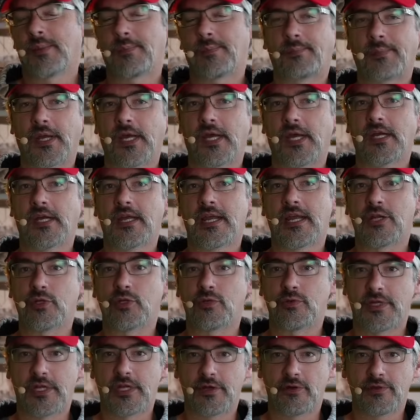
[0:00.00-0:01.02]
uh, and
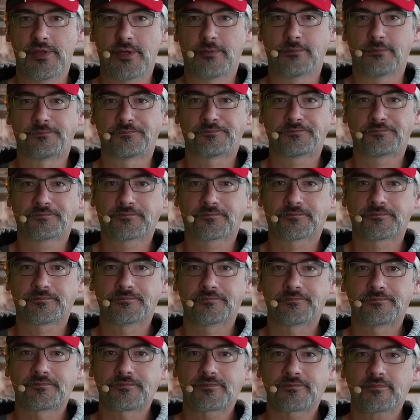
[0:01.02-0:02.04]
do dinner there.
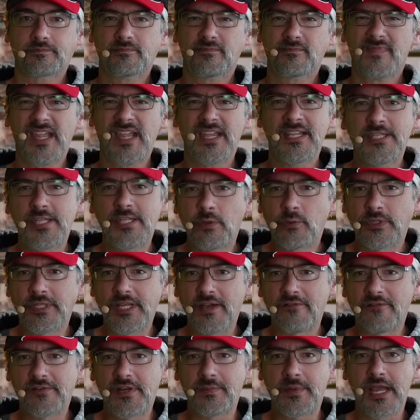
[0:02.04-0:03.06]
SQL
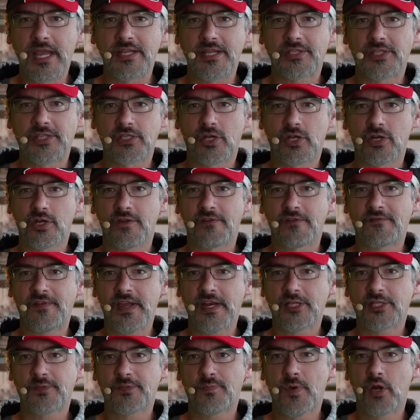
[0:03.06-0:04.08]
Dev DBA says, Are you a fan
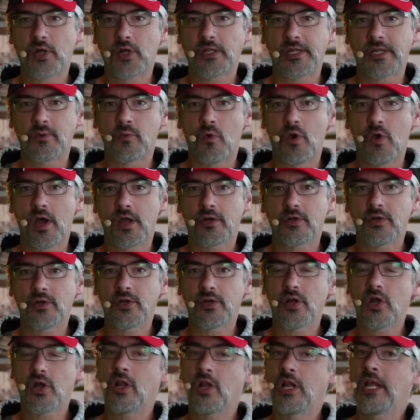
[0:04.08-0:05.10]
of sparkling water at
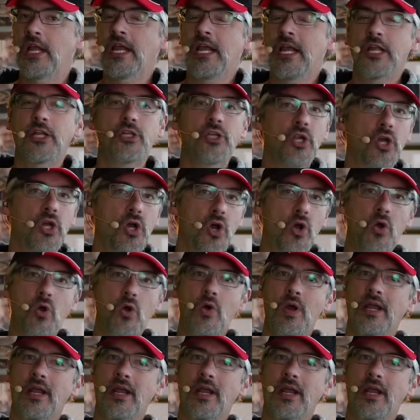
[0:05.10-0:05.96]
all? No,